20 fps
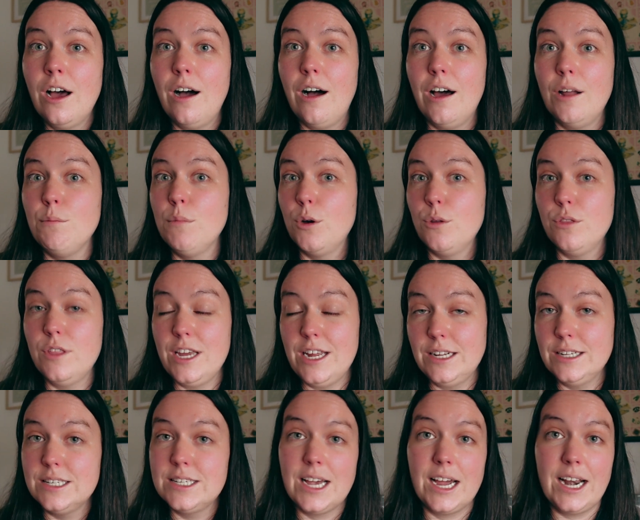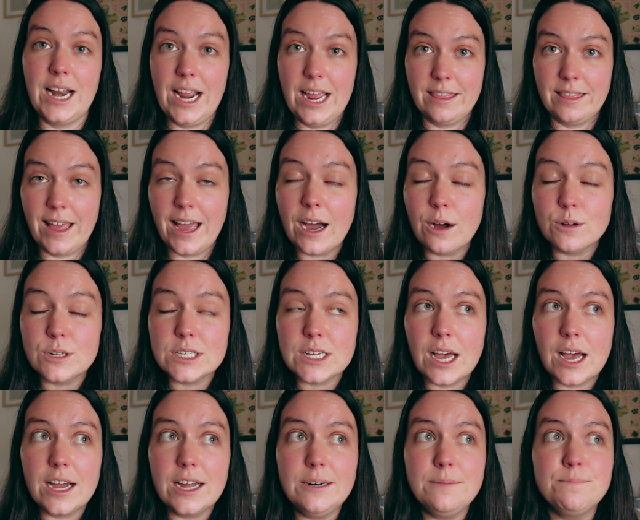on both the inside and the
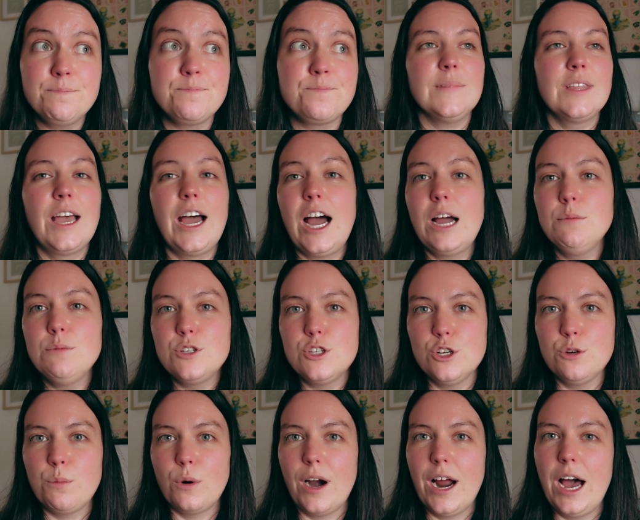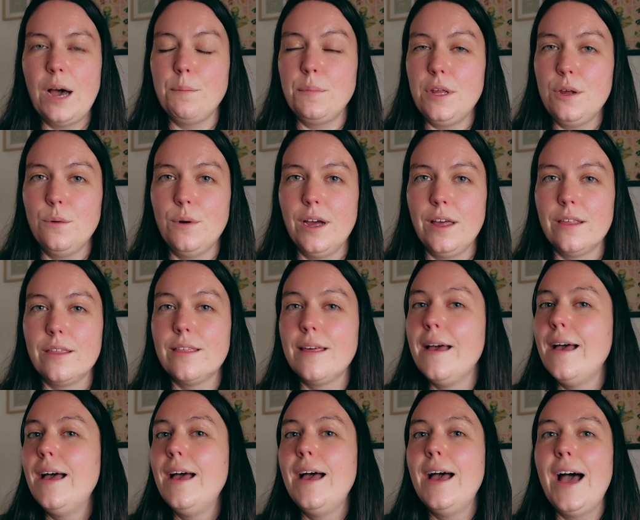outside. I'm super happy with
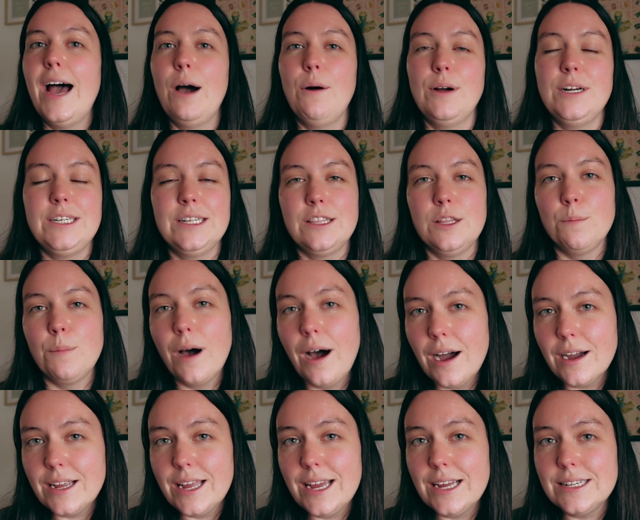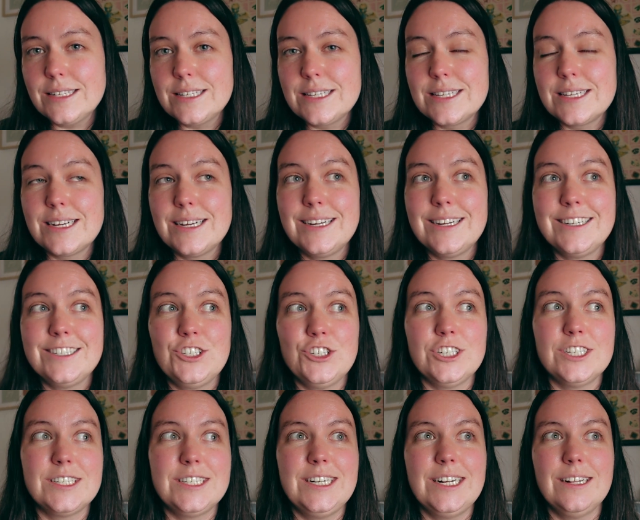how I did the pockets,
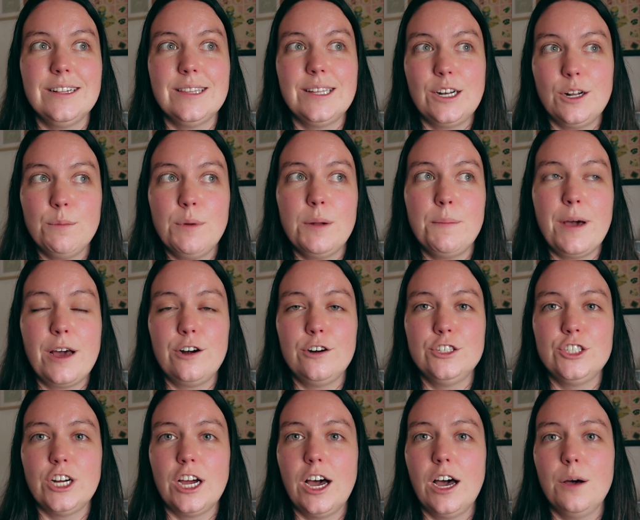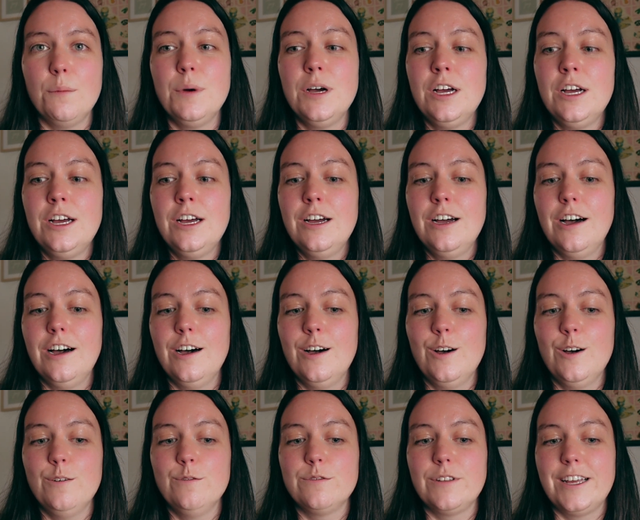just did a little bit better job
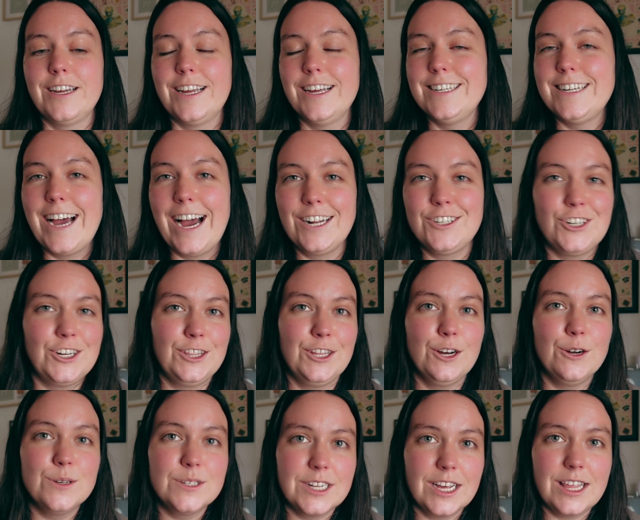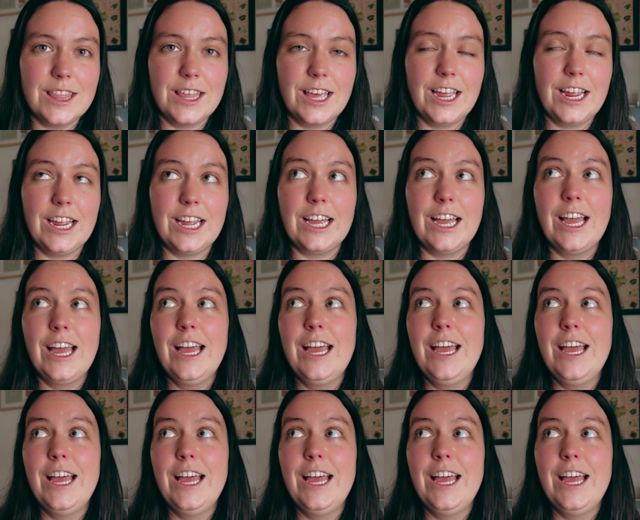of like attaching those, I think.